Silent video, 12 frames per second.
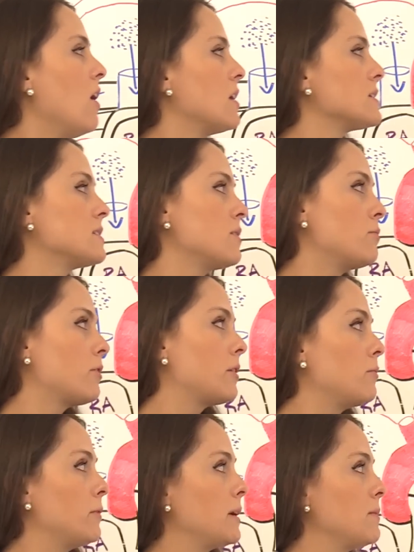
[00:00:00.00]
Also,
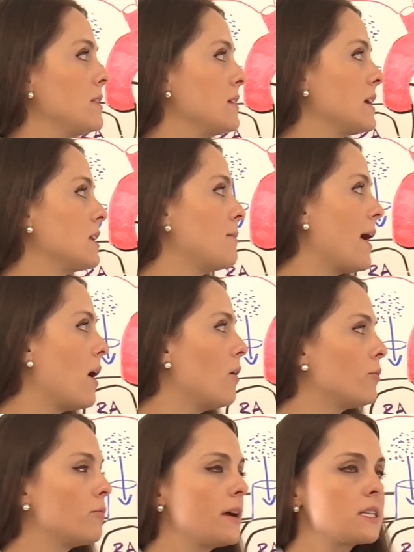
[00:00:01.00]
we're, we can be thinking
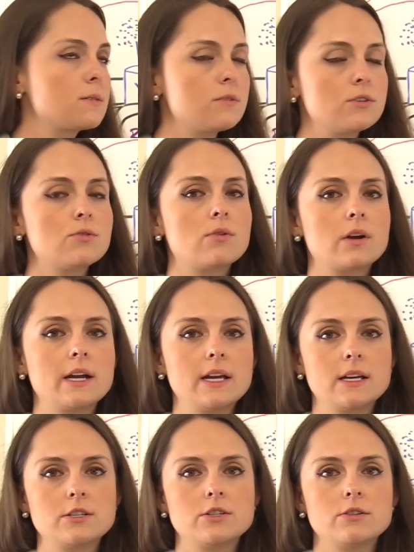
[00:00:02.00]
about respiratory
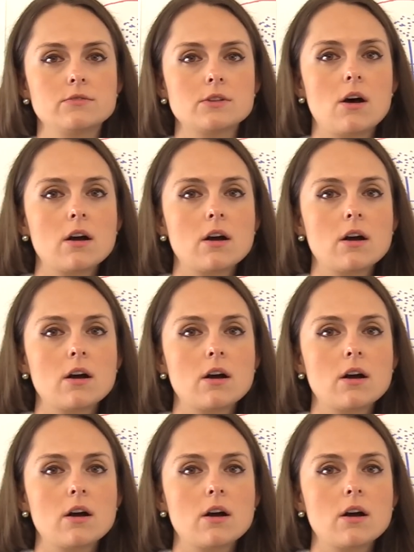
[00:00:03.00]
issues,